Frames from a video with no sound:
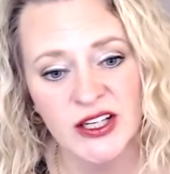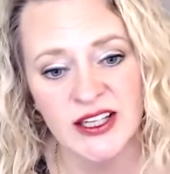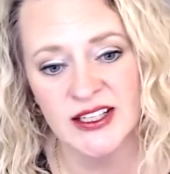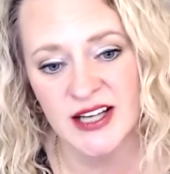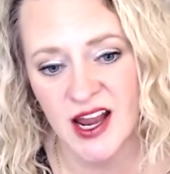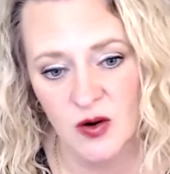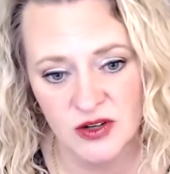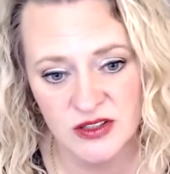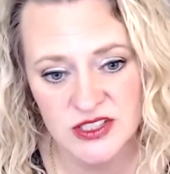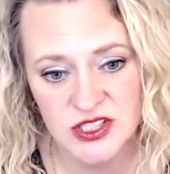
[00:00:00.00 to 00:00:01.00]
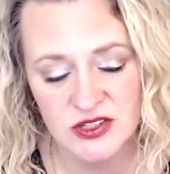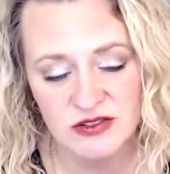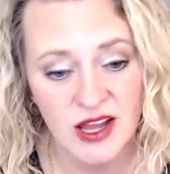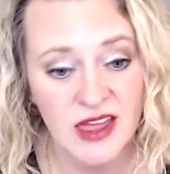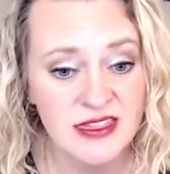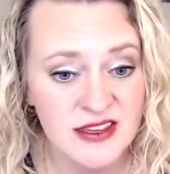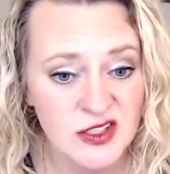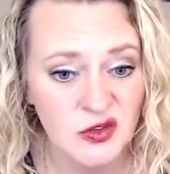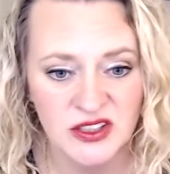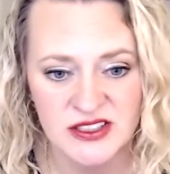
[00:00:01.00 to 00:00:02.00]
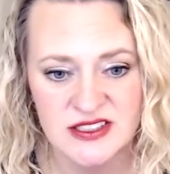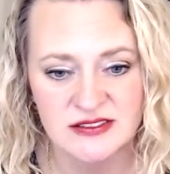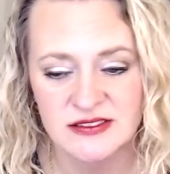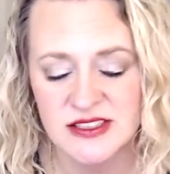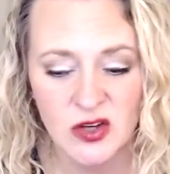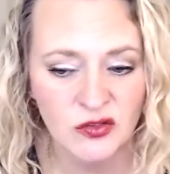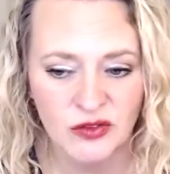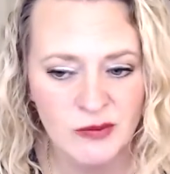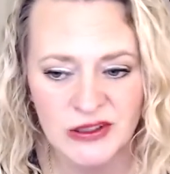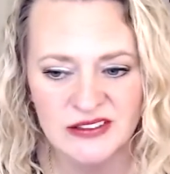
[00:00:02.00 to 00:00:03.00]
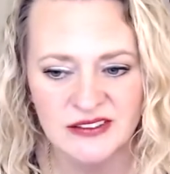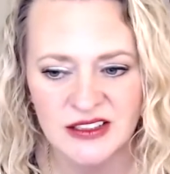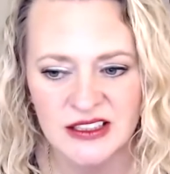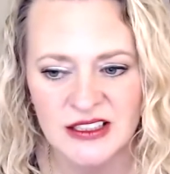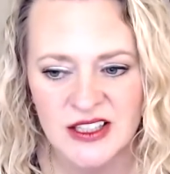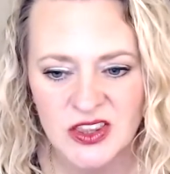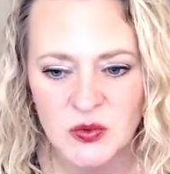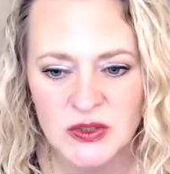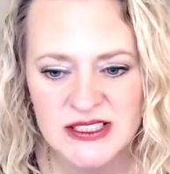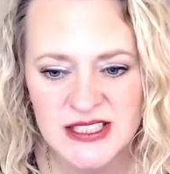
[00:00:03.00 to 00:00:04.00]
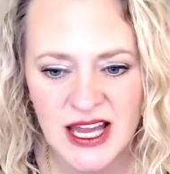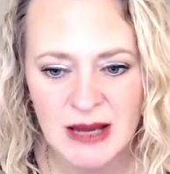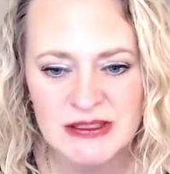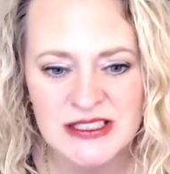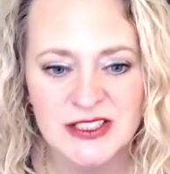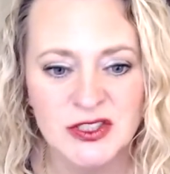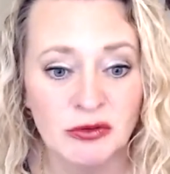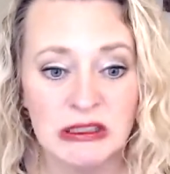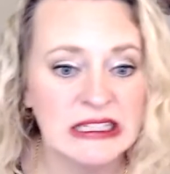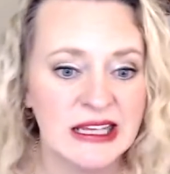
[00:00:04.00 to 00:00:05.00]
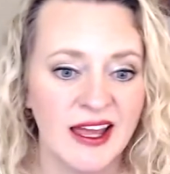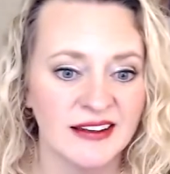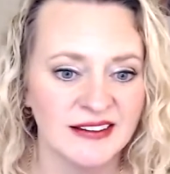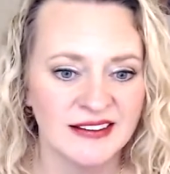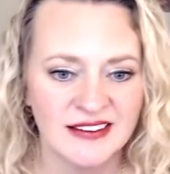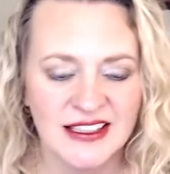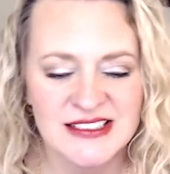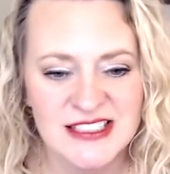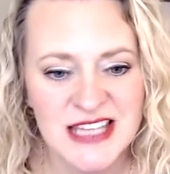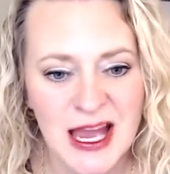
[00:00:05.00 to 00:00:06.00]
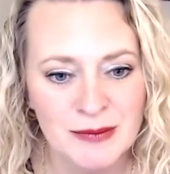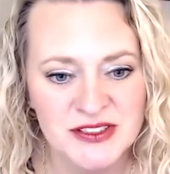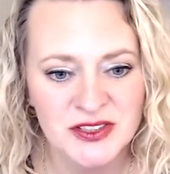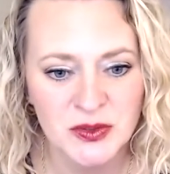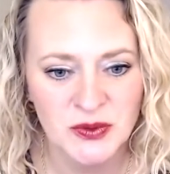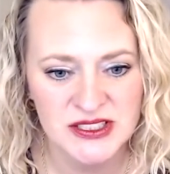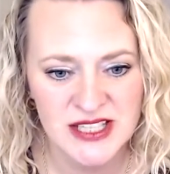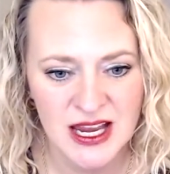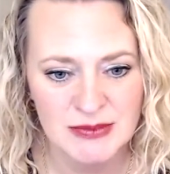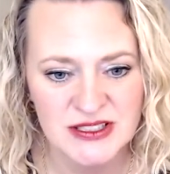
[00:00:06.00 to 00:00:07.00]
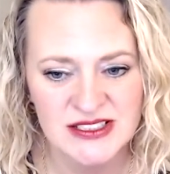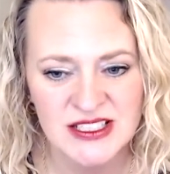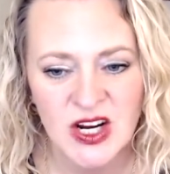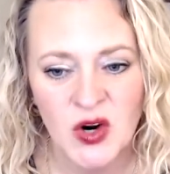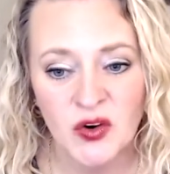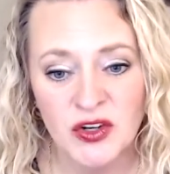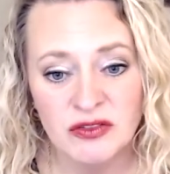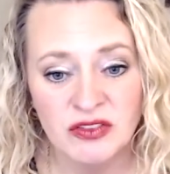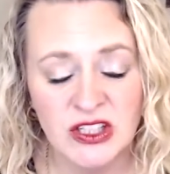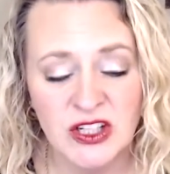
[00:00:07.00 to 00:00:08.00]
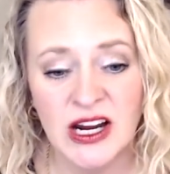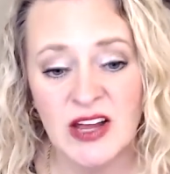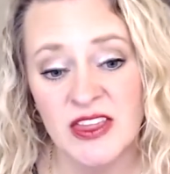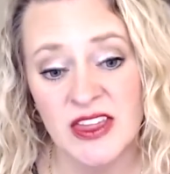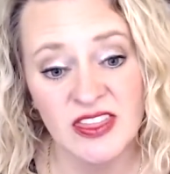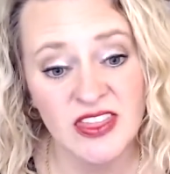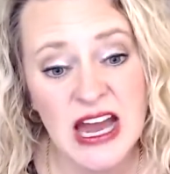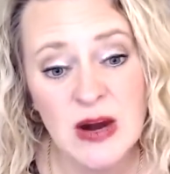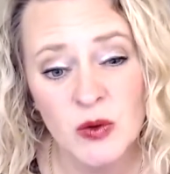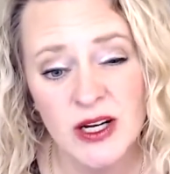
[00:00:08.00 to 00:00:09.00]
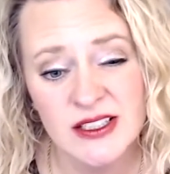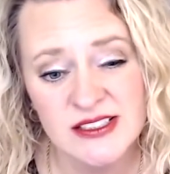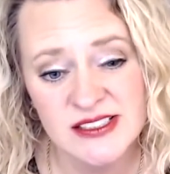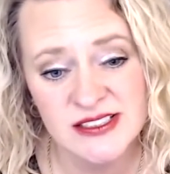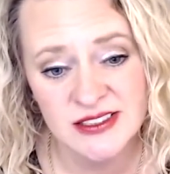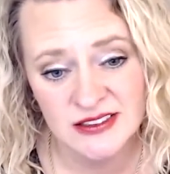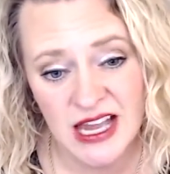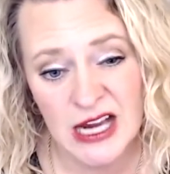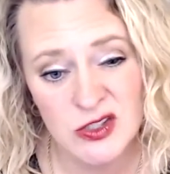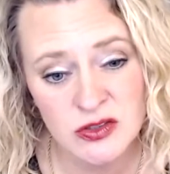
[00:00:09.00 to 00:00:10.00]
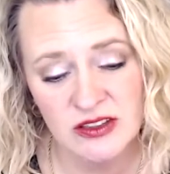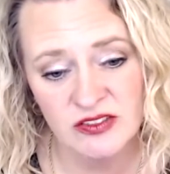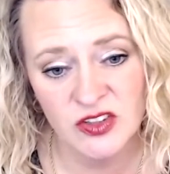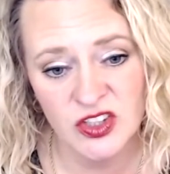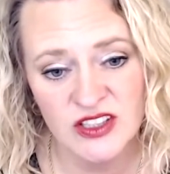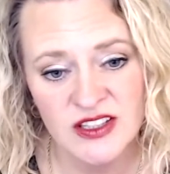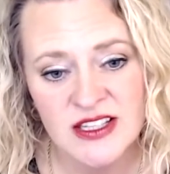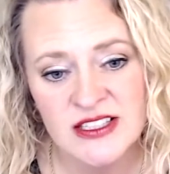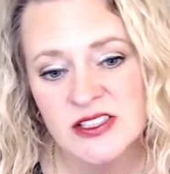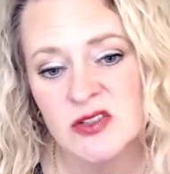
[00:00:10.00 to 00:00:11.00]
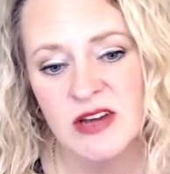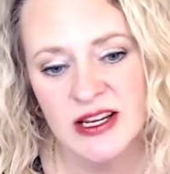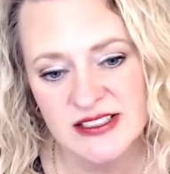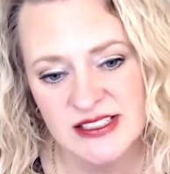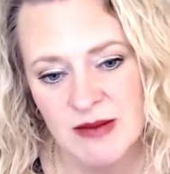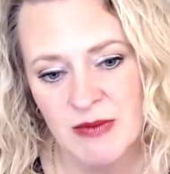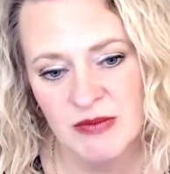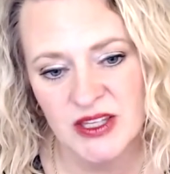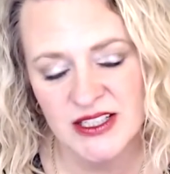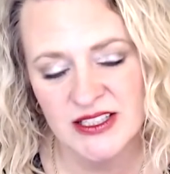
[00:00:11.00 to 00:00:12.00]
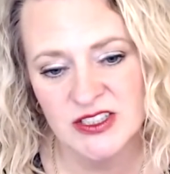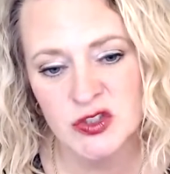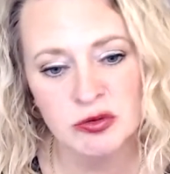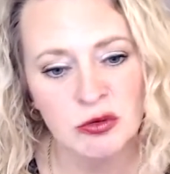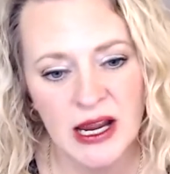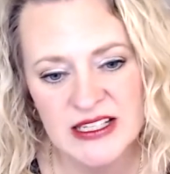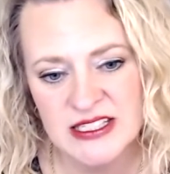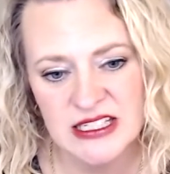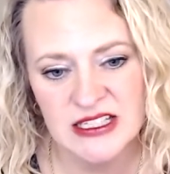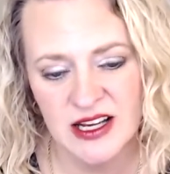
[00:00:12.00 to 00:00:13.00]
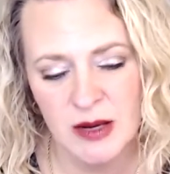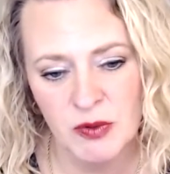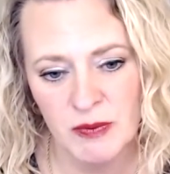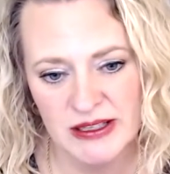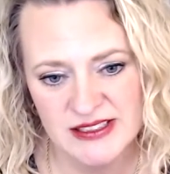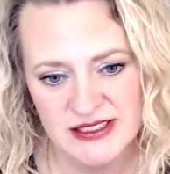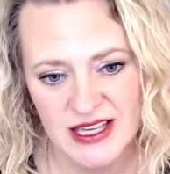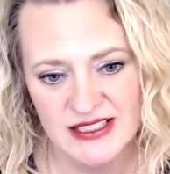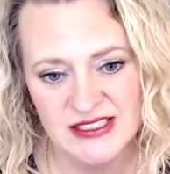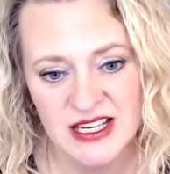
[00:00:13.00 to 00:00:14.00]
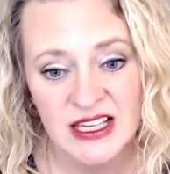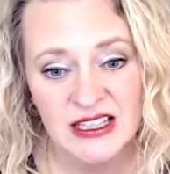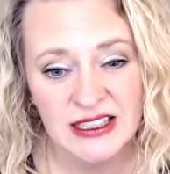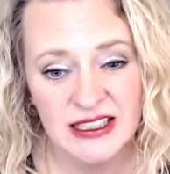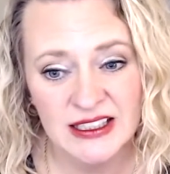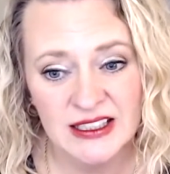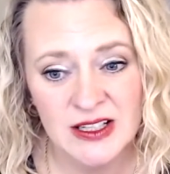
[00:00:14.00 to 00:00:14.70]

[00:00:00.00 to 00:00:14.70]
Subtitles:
in an hour or two, and then you eat. So, I mean, the worst that happens is you eat again. That's the absolute worst that happens. Or you figure out that that was actually full. So next time I'm going to try to eat a couple bites less. Like,